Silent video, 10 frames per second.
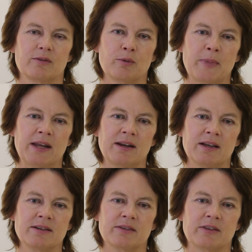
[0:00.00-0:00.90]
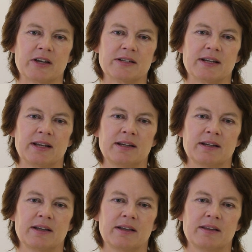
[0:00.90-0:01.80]
For men under 30,
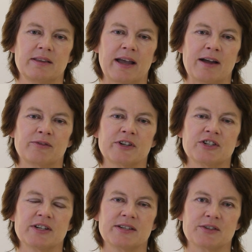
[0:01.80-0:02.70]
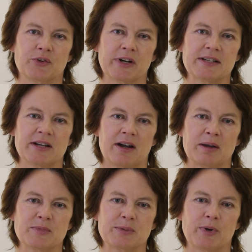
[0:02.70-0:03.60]
the average is three
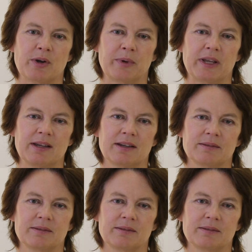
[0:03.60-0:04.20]
times per week.